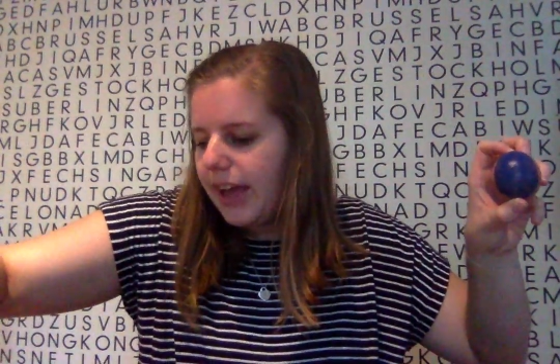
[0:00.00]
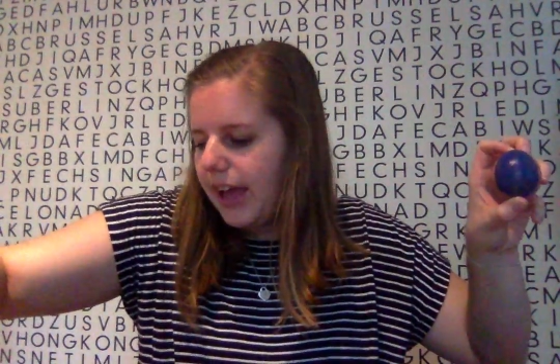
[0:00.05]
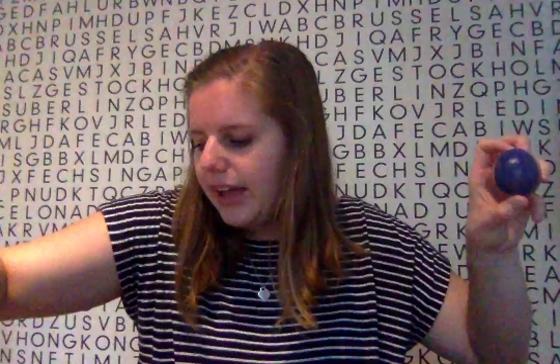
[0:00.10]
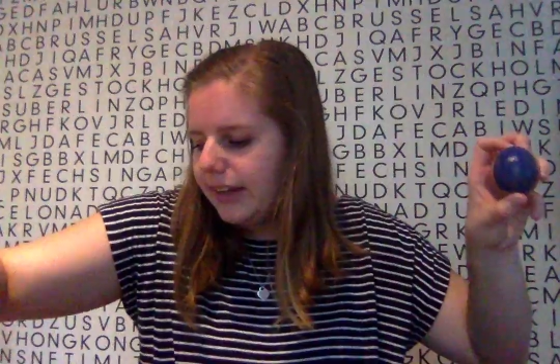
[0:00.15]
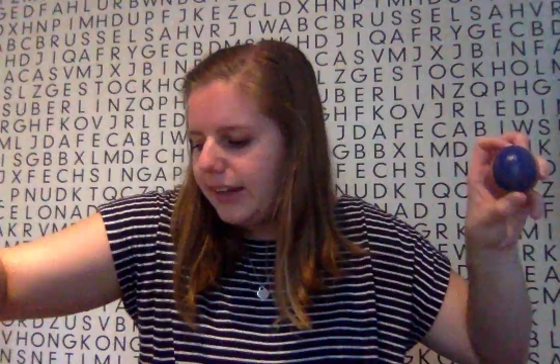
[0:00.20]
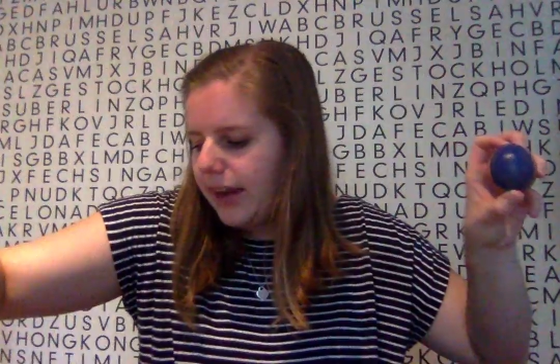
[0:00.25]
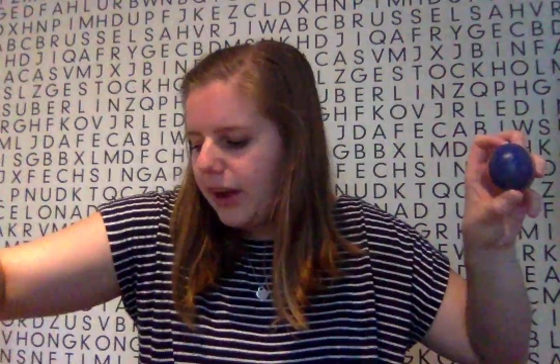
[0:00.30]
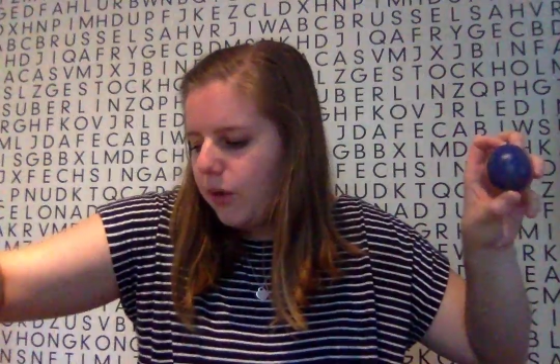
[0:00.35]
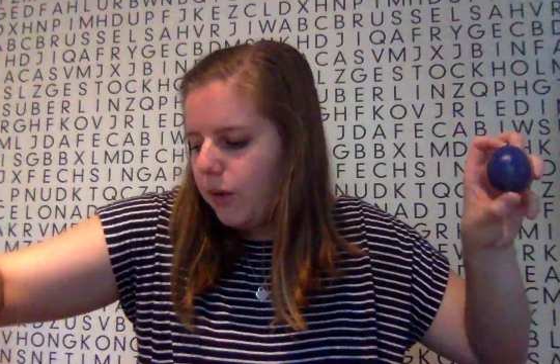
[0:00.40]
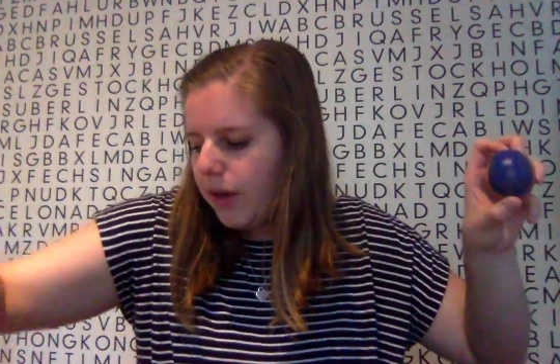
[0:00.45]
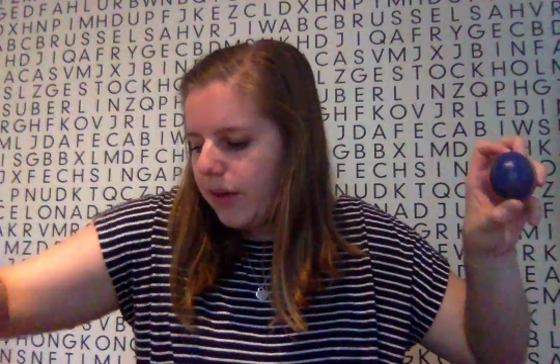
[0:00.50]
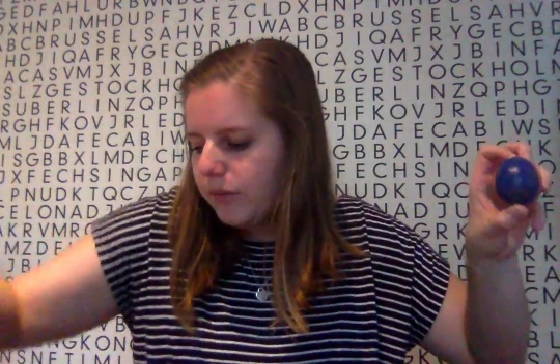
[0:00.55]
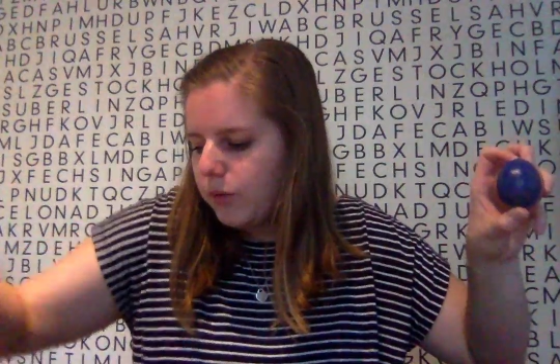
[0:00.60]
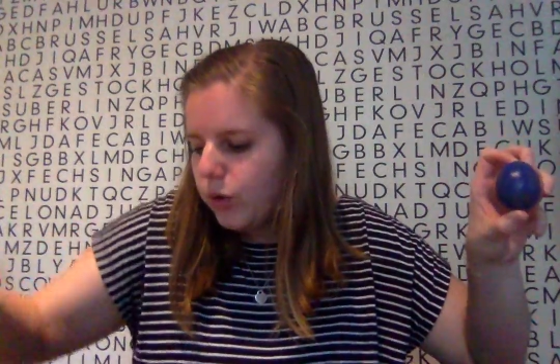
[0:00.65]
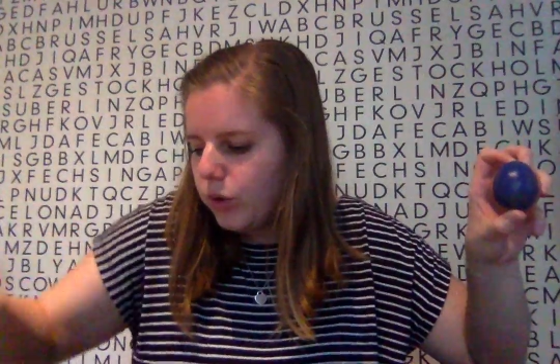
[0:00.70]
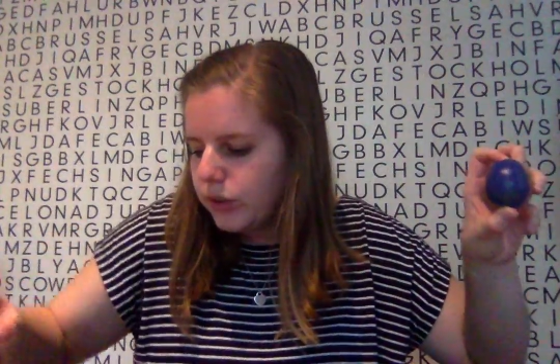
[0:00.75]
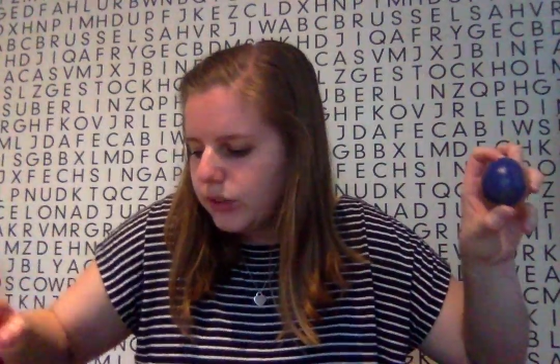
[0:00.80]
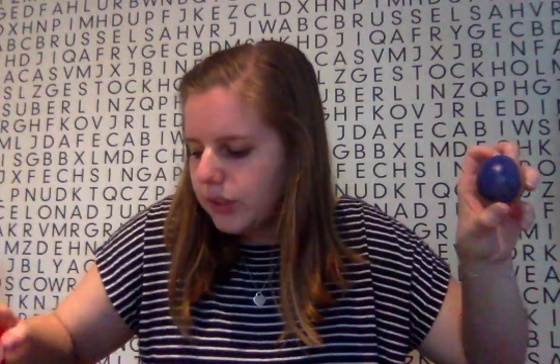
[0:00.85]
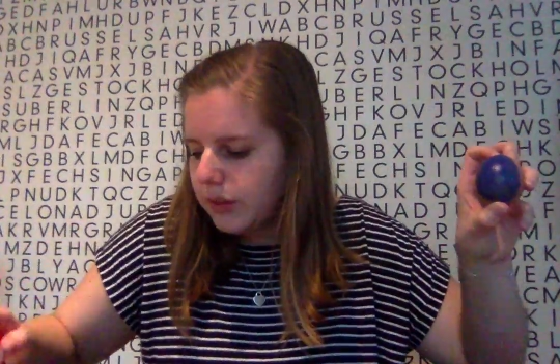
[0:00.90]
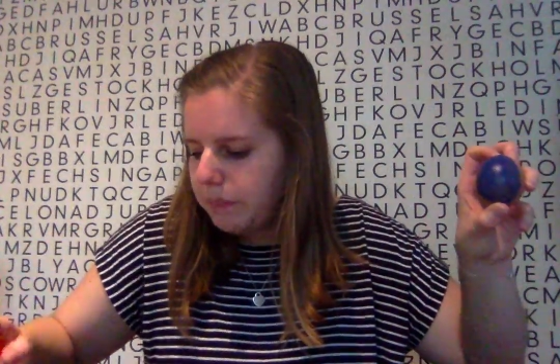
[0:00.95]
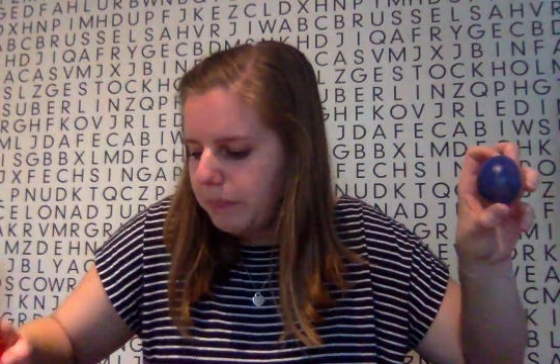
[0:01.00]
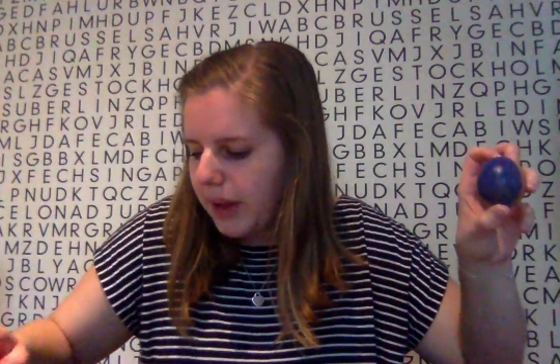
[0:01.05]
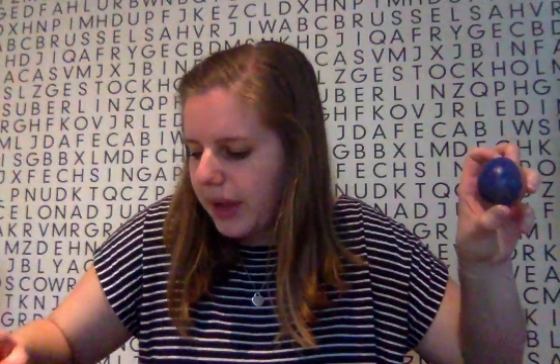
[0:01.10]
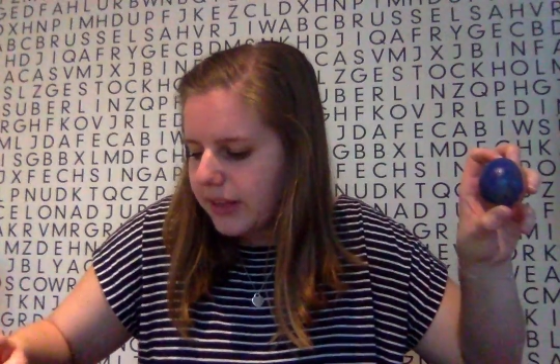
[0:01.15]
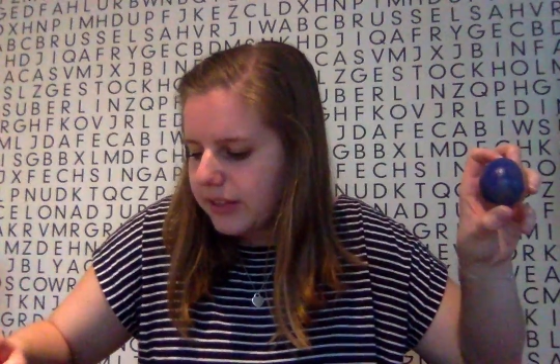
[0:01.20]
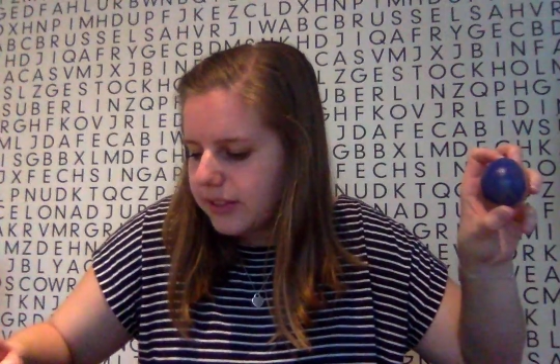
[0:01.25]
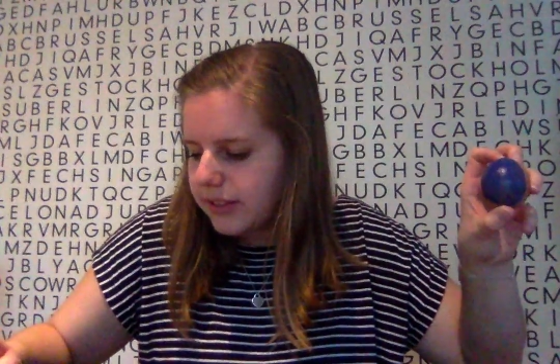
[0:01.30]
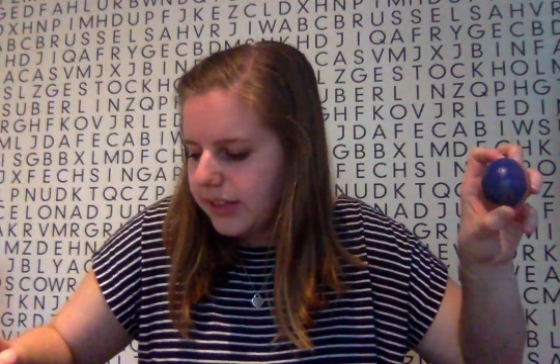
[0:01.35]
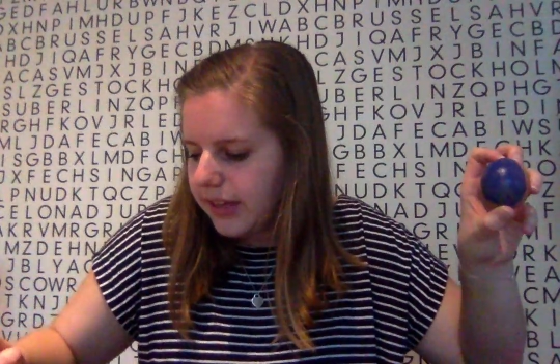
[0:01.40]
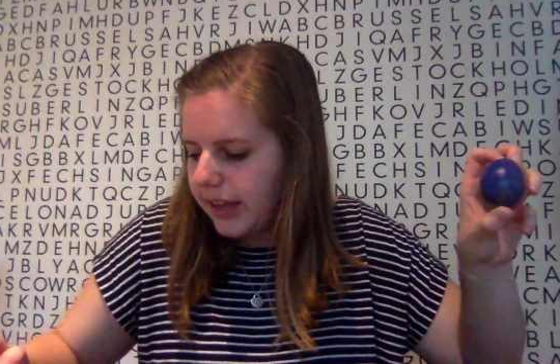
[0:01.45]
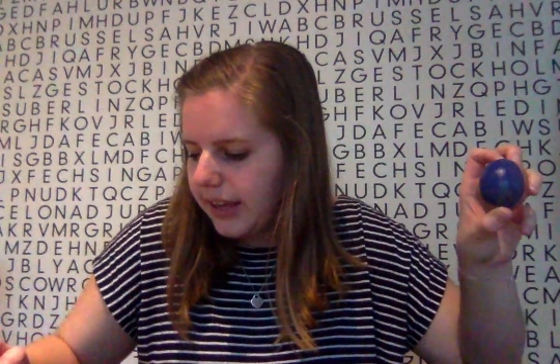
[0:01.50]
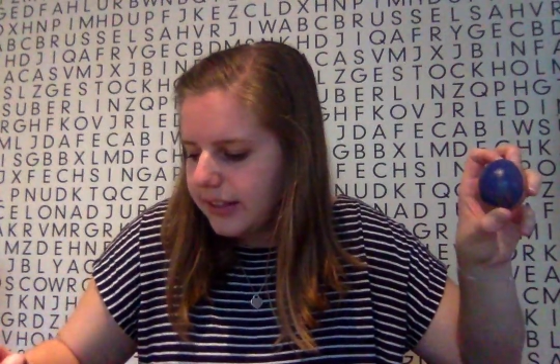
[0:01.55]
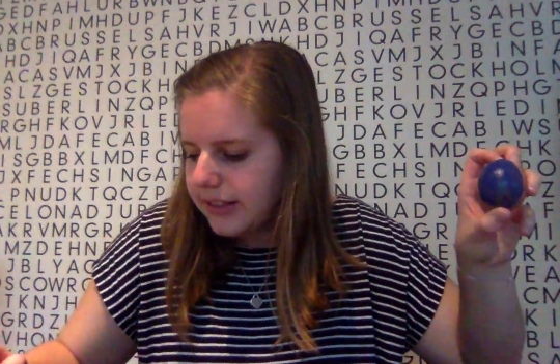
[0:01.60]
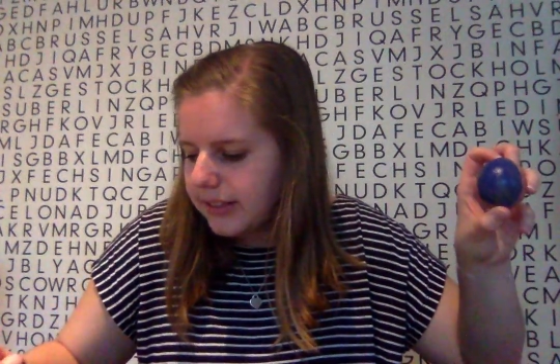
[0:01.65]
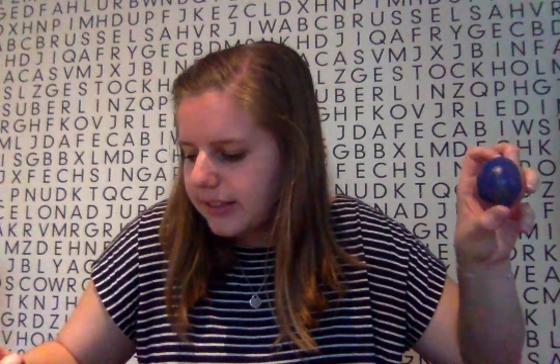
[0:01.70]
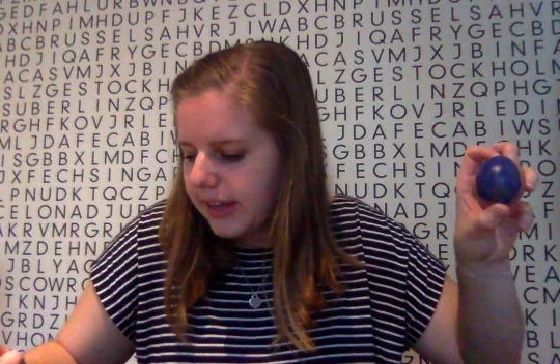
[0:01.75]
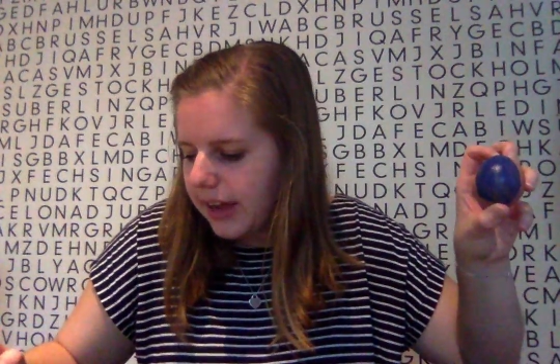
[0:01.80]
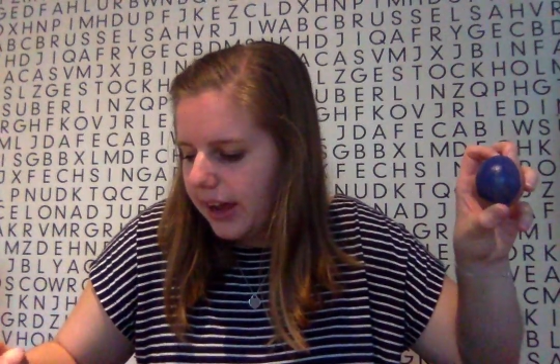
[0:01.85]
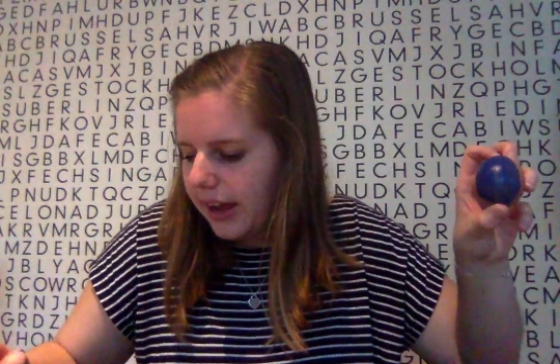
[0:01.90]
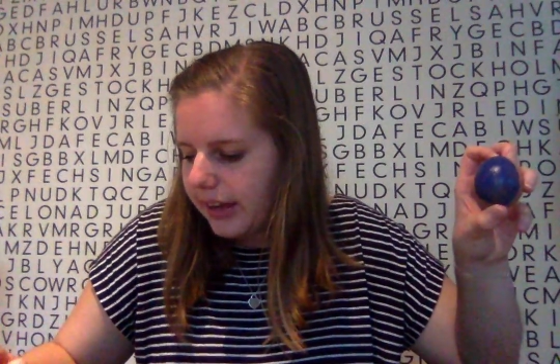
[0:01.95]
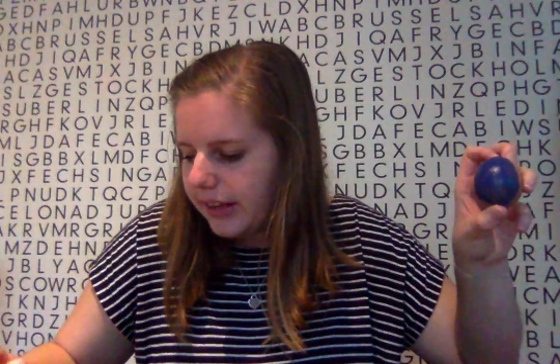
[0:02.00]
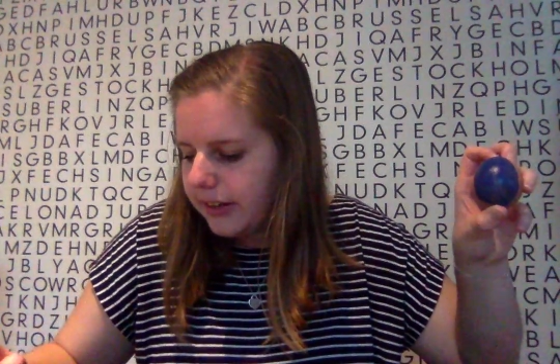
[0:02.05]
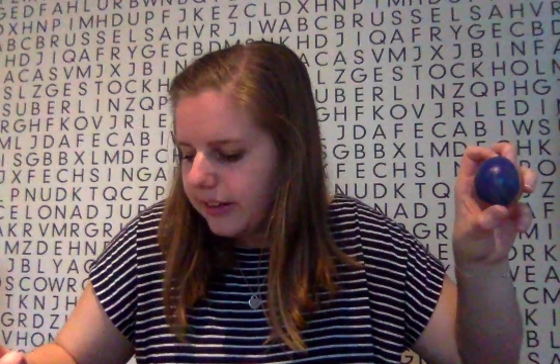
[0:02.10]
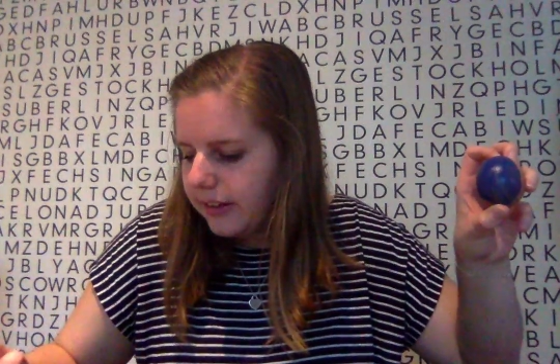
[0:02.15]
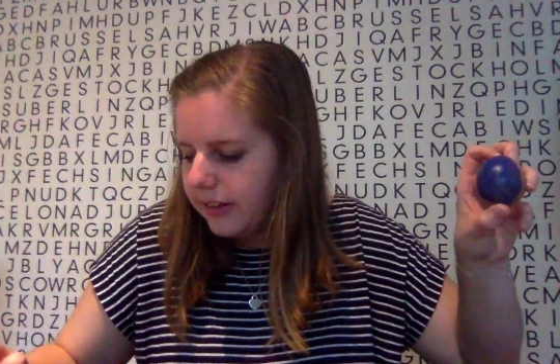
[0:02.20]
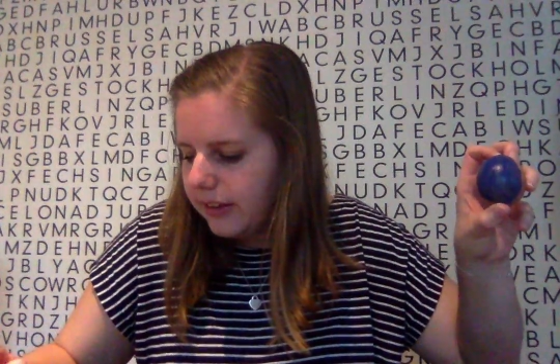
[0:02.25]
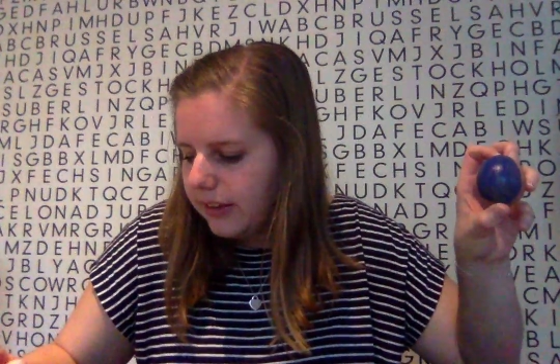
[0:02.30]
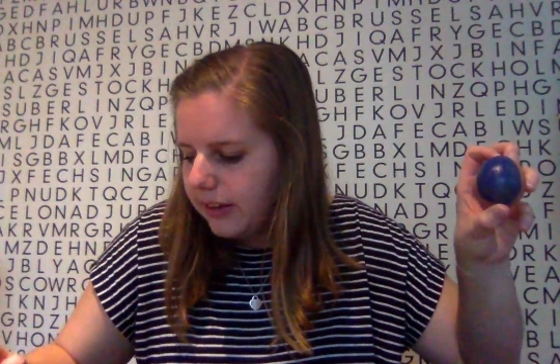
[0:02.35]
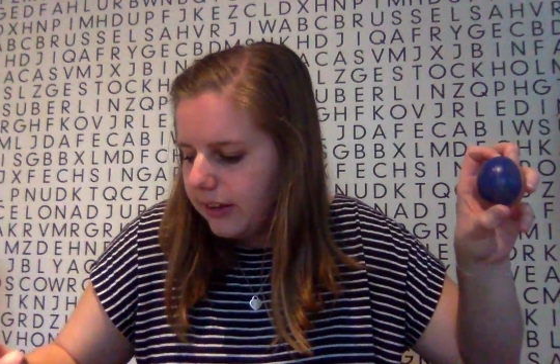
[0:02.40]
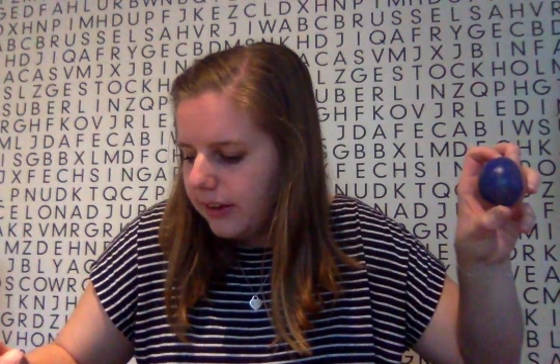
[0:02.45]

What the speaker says: And now I'm going to paint inside